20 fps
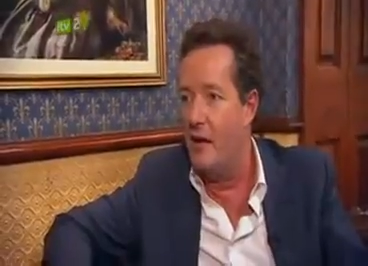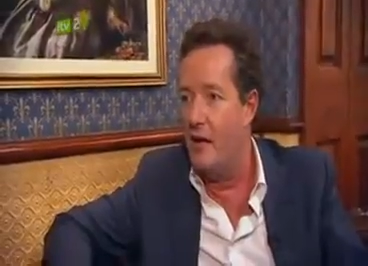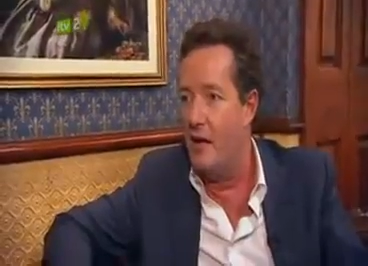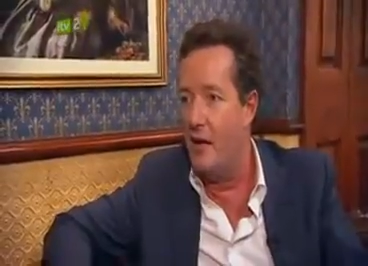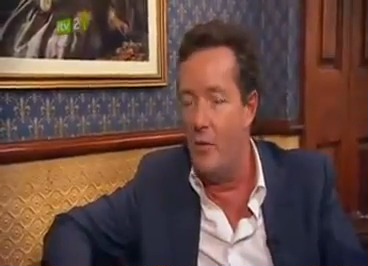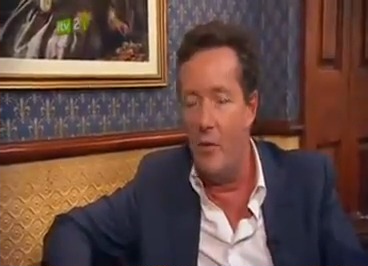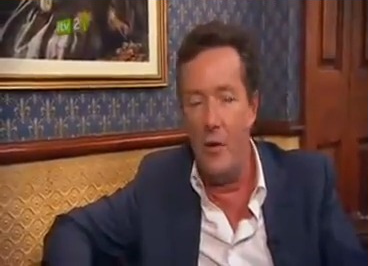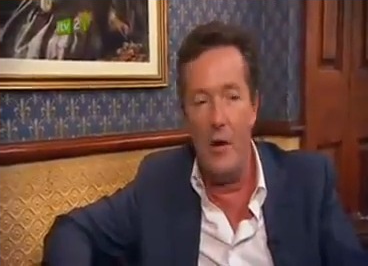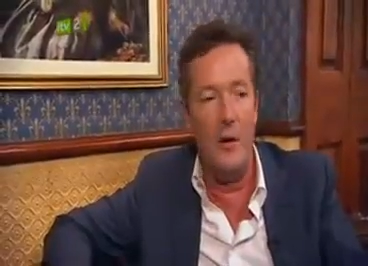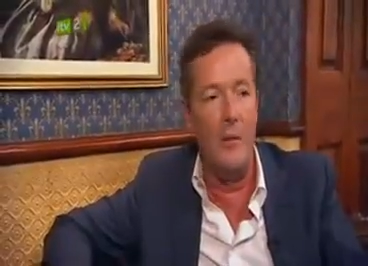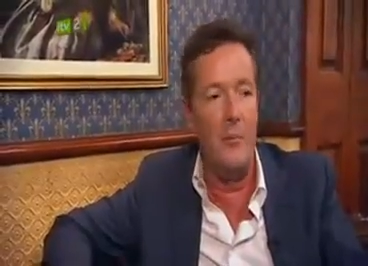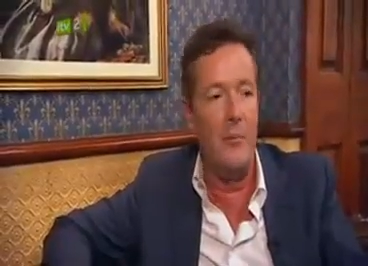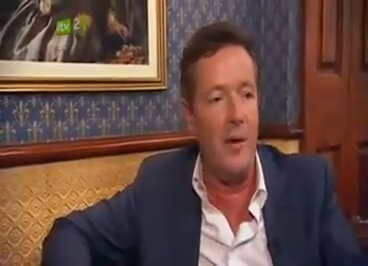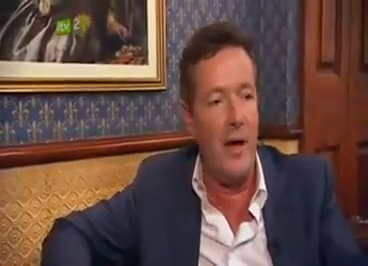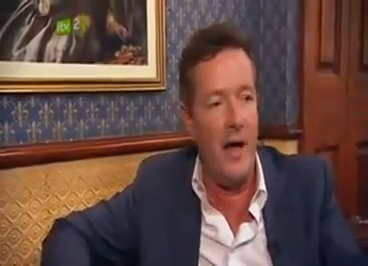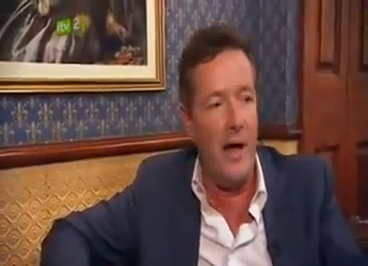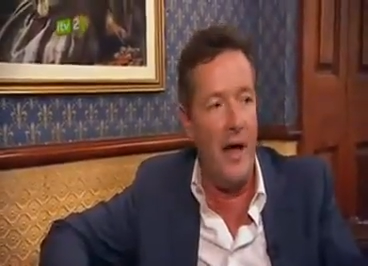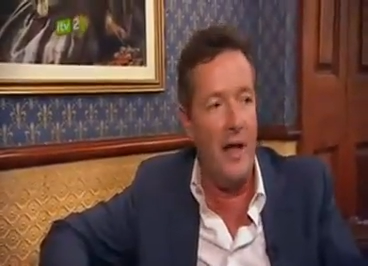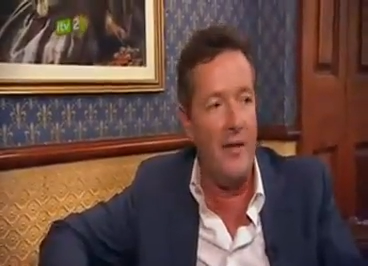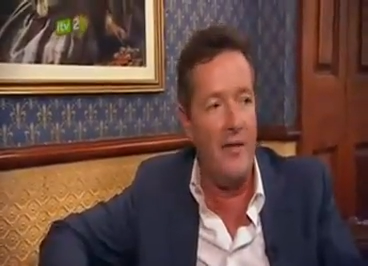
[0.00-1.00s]
you weren't
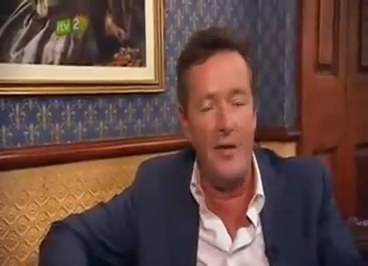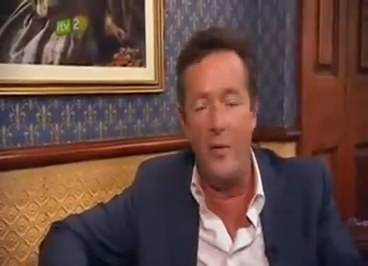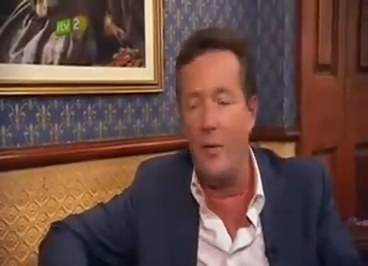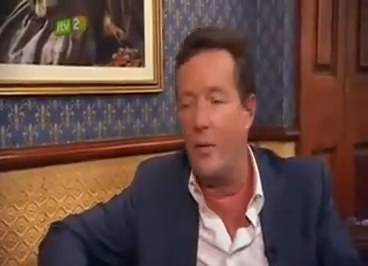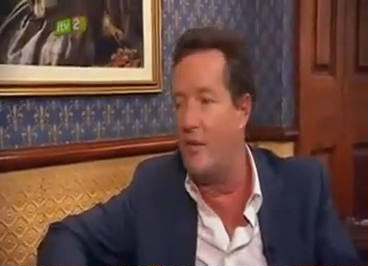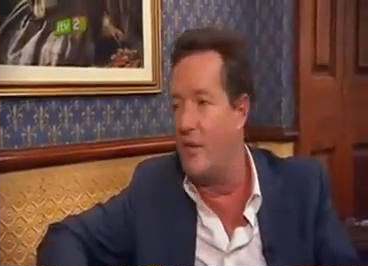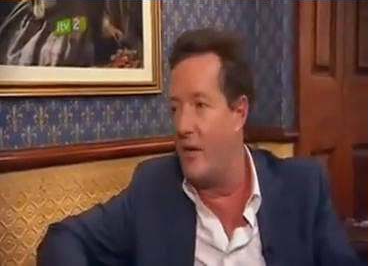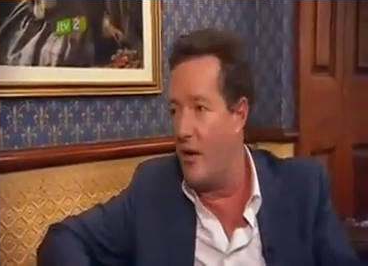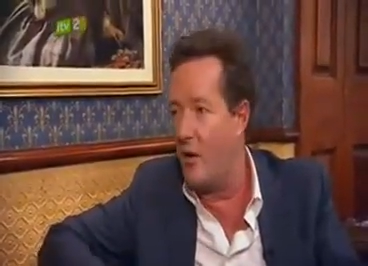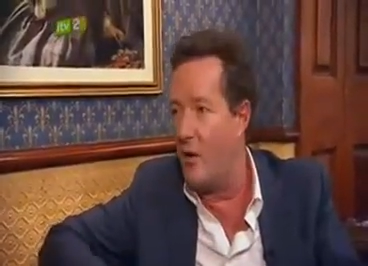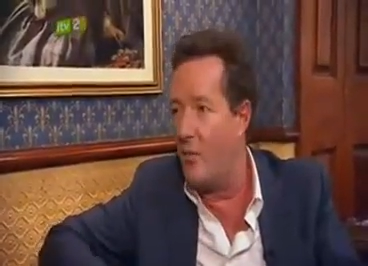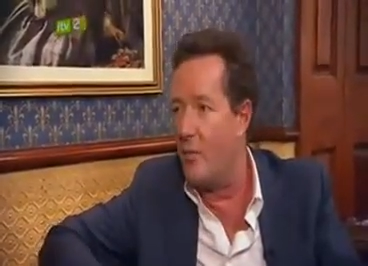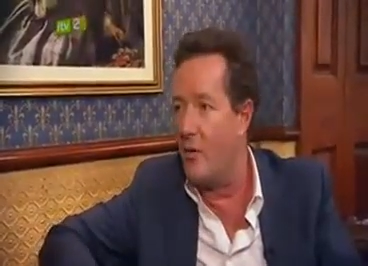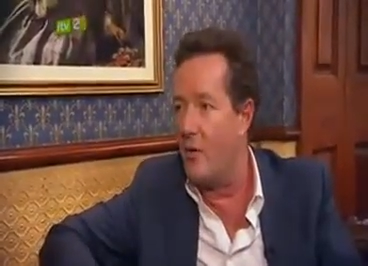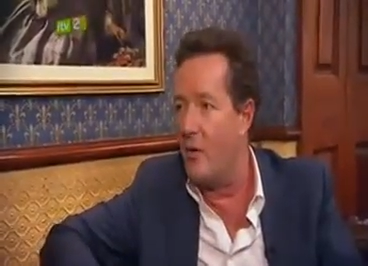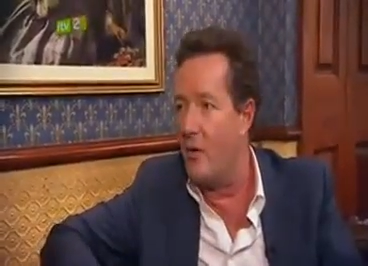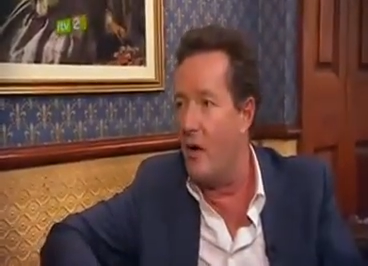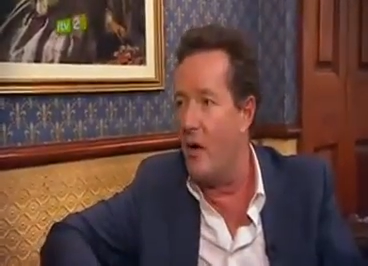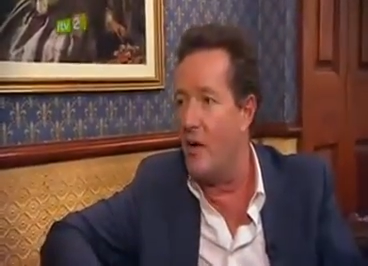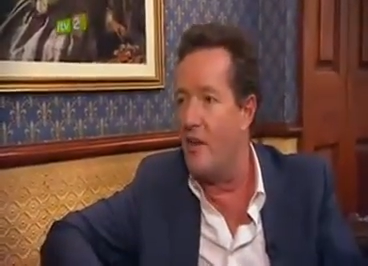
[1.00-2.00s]
bad, you were
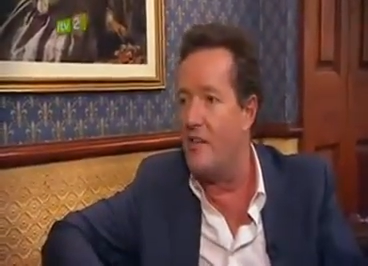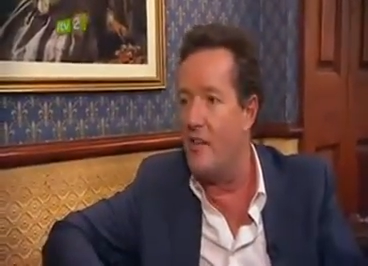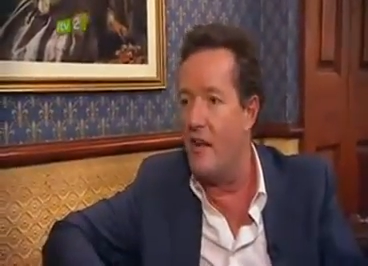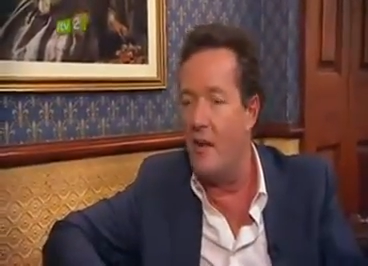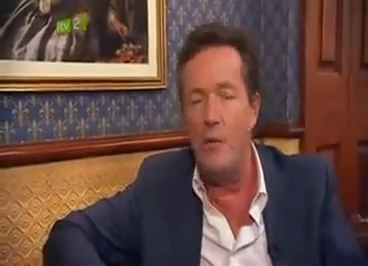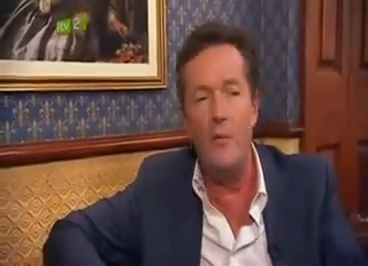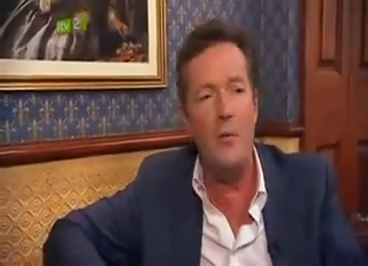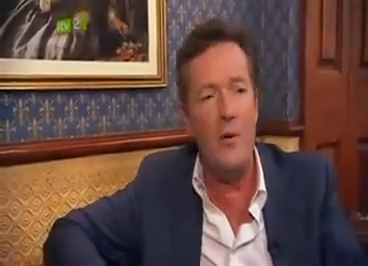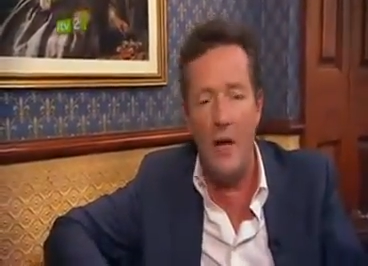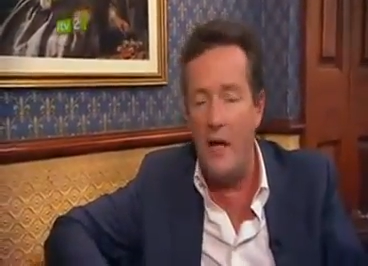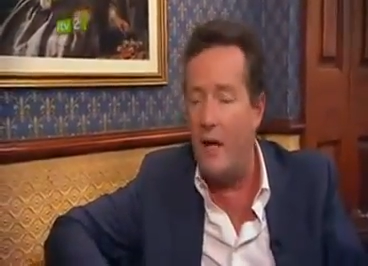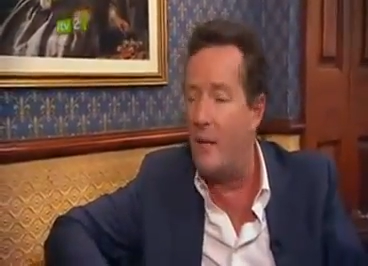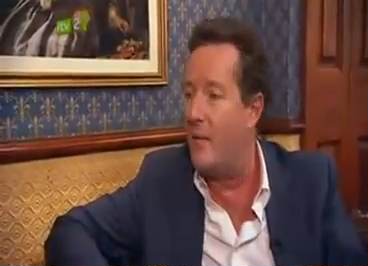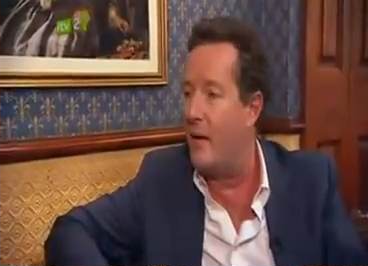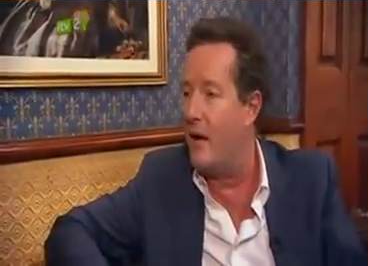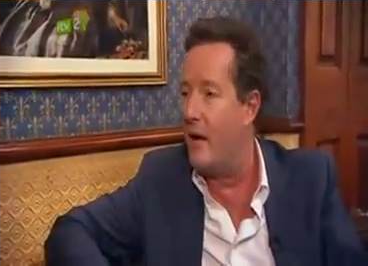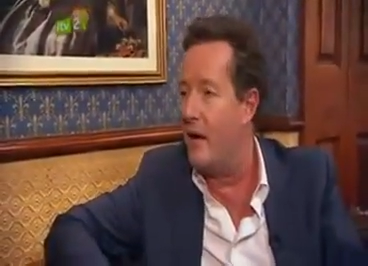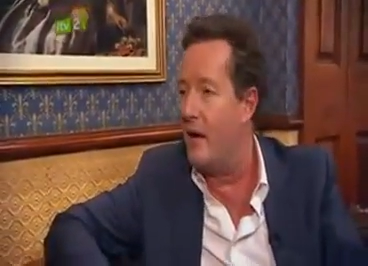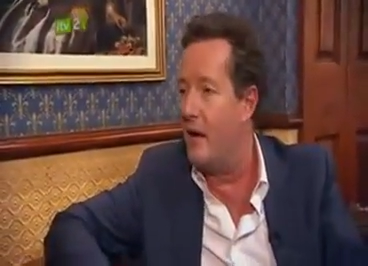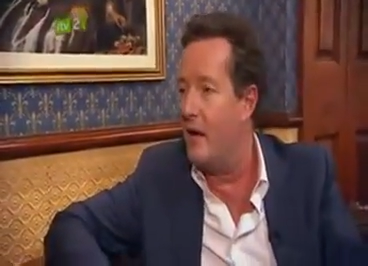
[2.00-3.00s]
terrible, I'd say, really,
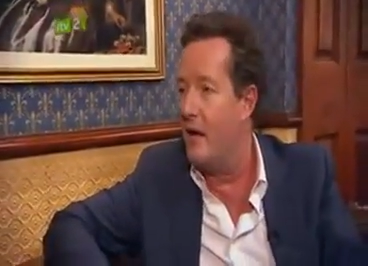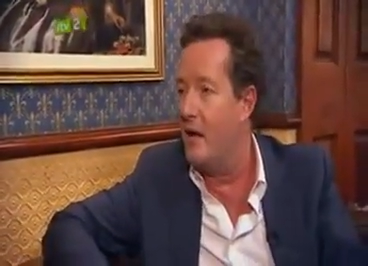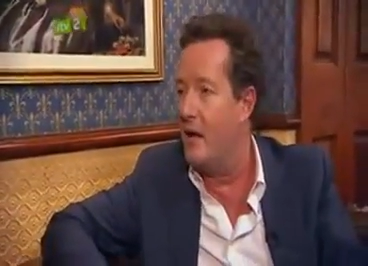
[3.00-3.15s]
mate?